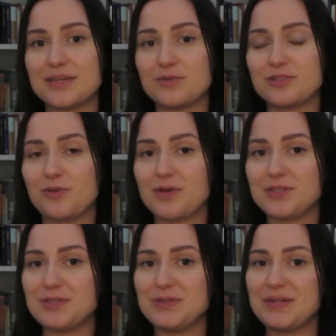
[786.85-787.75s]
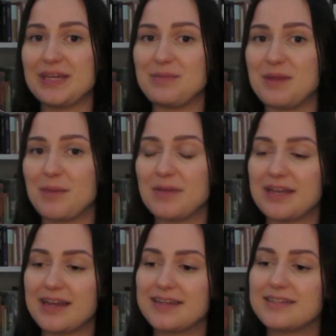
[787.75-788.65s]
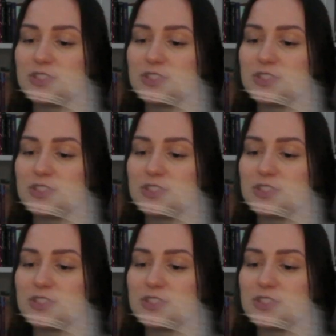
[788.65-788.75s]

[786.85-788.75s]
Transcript: it was going to keep me up at night.